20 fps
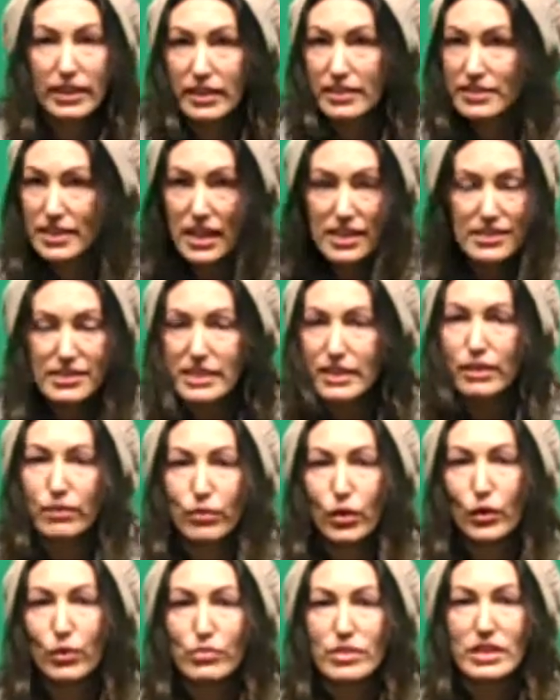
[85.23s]
intensely
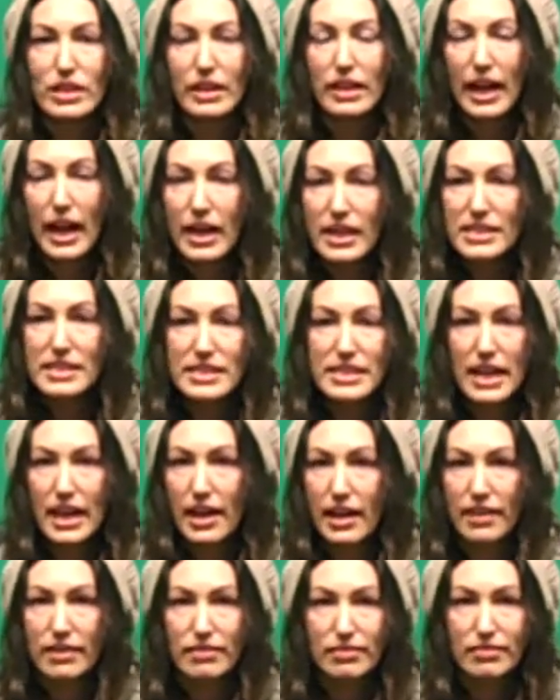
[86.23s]
involved in a case,
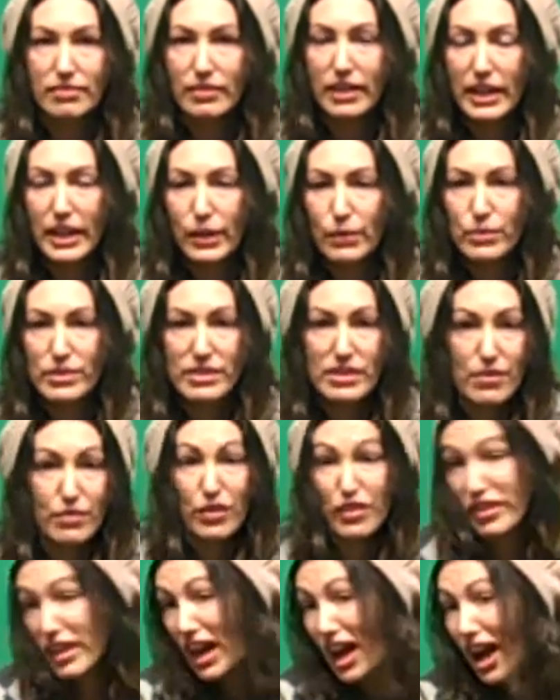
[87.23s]
and he was
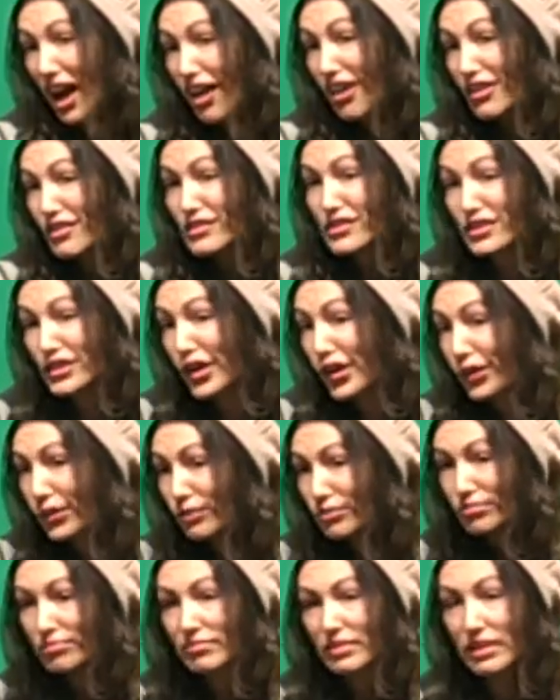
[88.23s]
never there.
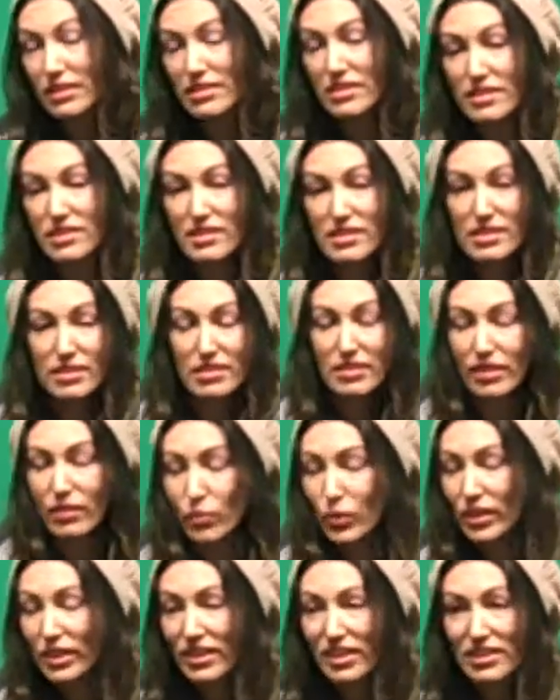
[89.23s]
So it just
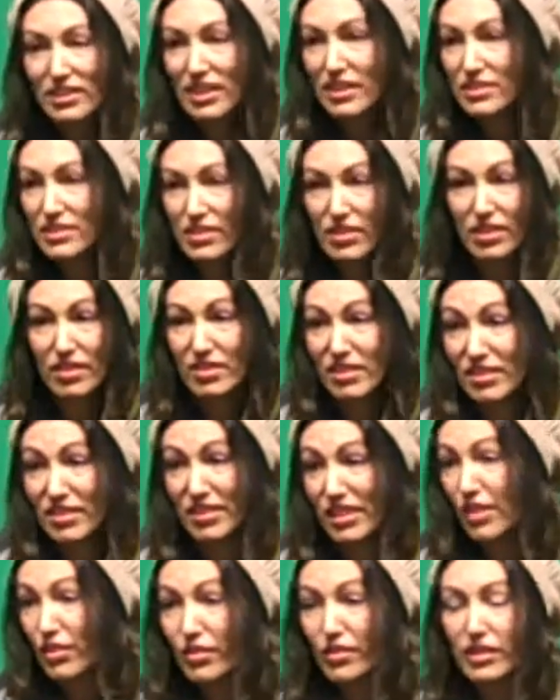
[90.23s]
one thing led to
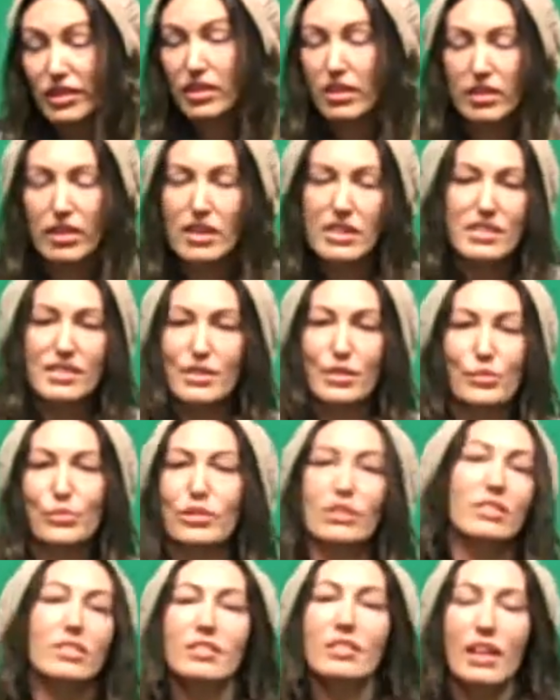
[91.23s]
another. You guys know
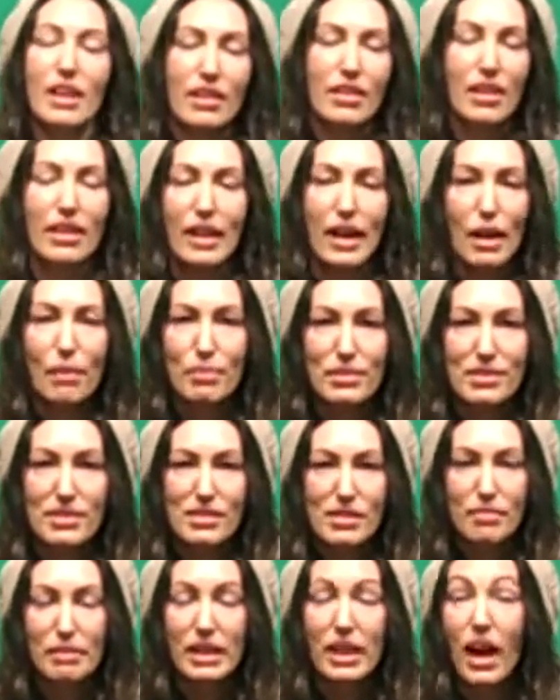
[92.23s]
how that happens.
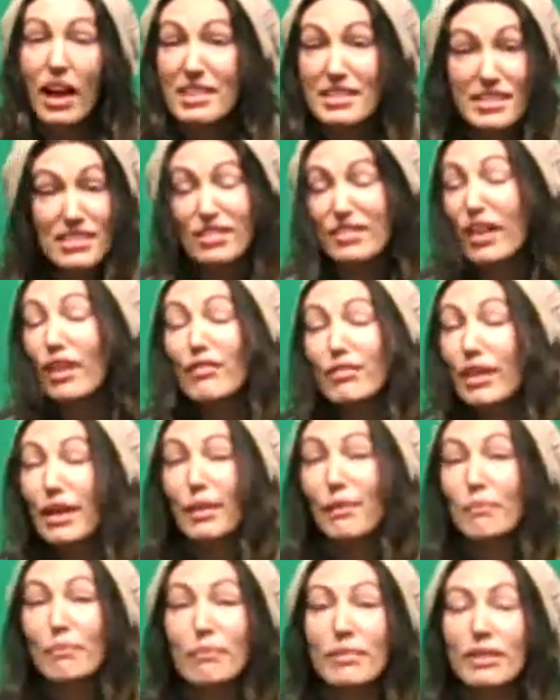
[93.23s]
I mean, I still love
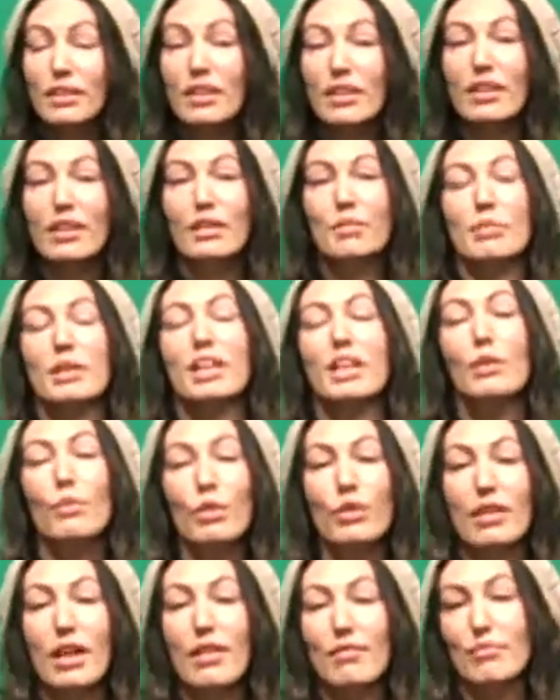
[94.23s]
him, but he
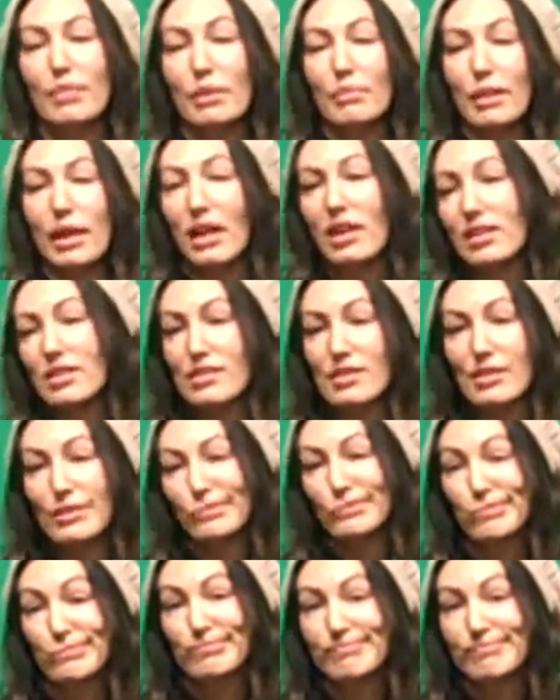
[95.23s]
won't have me back. So.